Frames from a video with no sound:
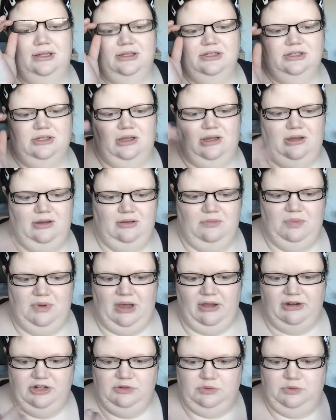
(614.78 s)
So,
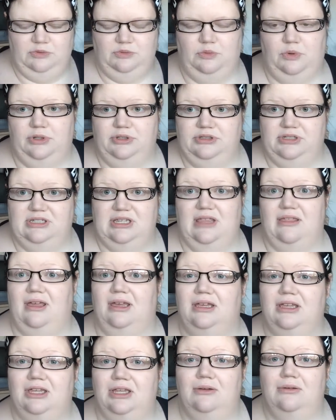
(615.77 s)
but I just want to say
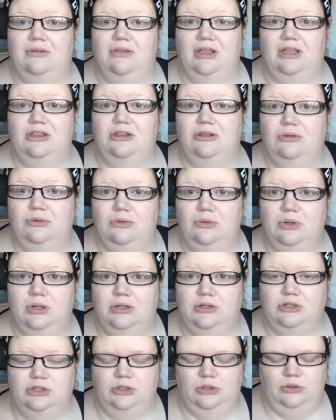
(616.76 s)
thank you. Thank you
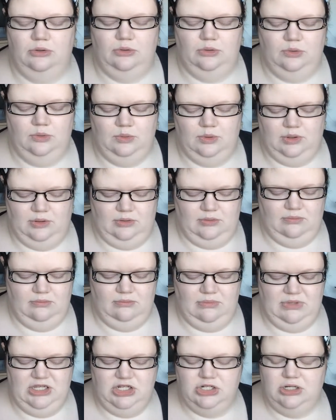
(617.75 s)
to
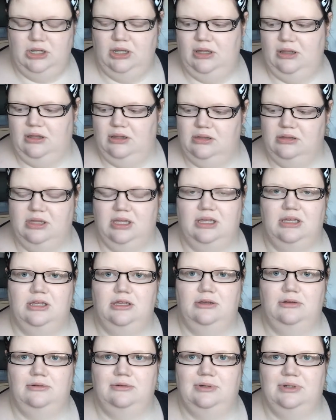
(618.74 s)
Misha,
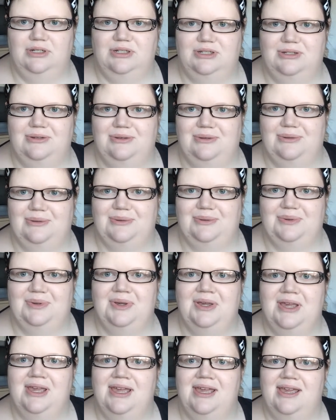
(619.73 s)
thank you
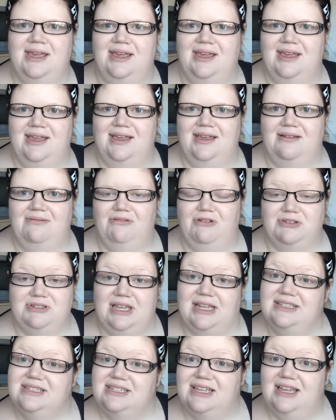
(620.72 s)
to
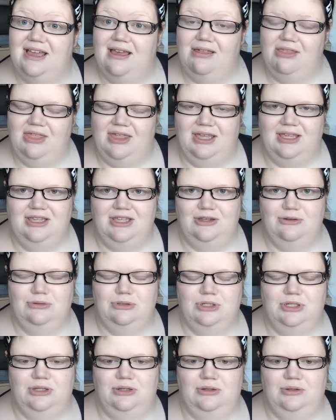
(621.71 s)
Rosetta, and thank
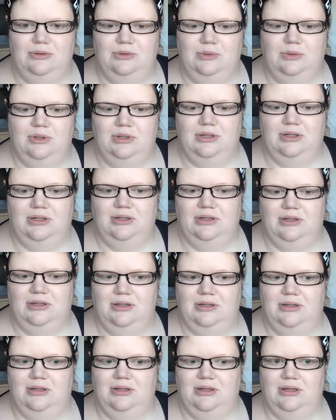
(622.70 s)
you to
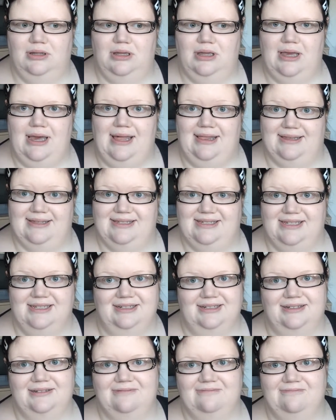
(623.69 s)

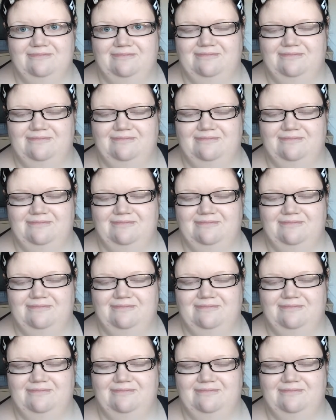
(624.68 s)
Allison.